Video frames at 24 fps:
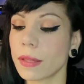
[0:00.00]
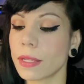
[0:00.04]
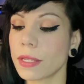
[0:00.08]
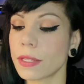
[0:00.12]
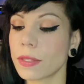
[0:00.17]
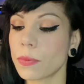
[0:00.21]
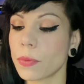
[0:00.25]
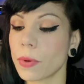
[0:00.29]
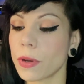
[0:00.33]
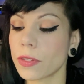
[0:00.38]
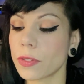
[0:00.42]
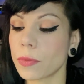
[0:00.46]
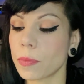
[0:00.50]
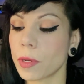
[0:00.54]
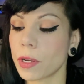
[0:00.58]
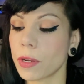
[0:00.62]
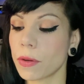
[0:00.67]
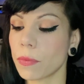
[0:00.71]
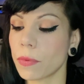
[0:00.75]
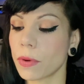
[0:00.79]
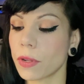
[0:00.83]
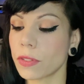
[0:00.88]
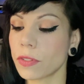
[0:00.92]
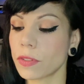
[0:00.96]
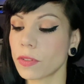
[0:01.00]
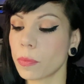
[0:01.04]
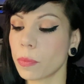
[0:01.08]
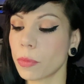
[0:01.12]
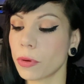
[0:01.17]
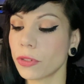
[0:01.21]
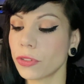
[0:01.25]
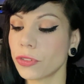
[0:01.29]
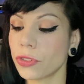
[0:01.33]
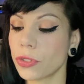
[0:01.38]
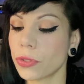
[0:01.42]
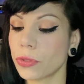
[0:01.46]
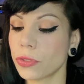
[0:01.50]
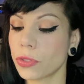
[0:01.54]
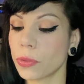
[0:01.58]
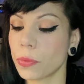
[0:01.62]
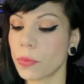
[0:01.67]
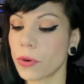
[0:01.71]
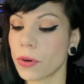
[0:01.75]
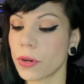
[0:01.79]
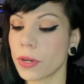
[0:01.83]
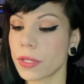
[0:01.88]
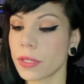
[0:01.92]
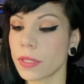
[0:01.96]
least where spirit wants to push you
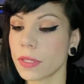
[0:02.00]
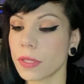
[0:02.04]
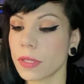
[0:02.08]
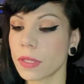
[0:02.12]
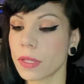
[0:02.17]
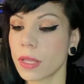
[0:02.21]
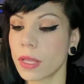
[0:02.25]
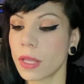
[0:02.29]
towards.